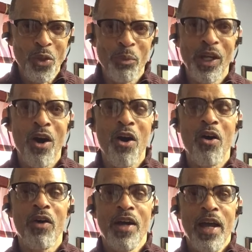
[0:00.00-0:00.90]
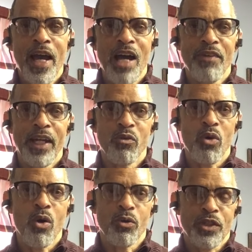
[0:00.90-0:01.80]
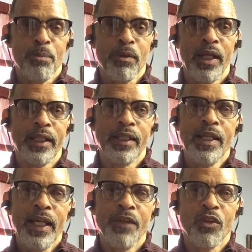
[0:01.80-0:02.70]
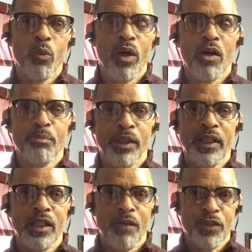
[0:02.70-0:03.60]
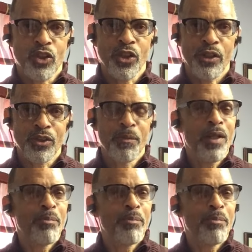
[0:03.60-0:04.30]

We all have a role to play in the well-being of the church.